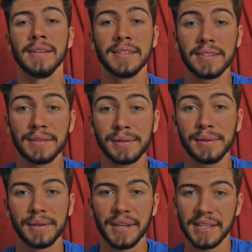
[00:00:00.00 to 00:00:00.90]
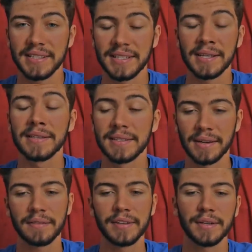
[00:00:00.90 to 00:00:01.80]
So, yes,
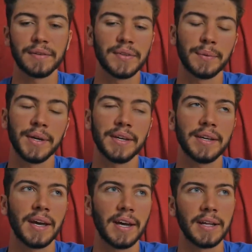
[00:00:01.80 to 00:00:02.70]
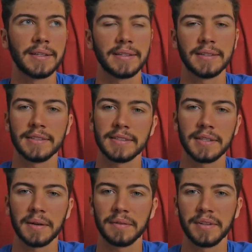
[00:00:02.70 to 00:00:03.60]
second video of the week and
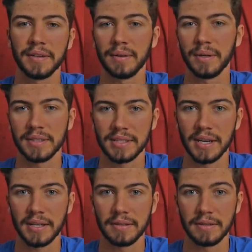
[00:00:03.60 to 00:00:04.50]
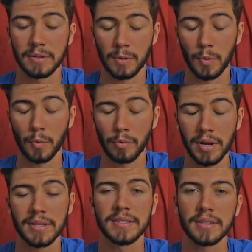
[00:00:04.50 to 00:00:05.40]
second video inside, so
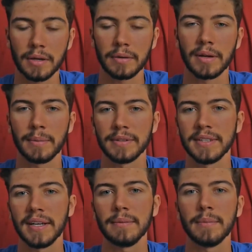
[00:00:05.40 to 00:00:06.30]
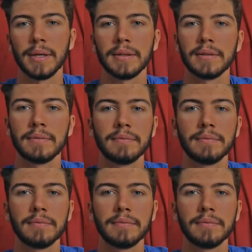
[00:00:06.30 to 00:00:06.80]
really sorry about that, but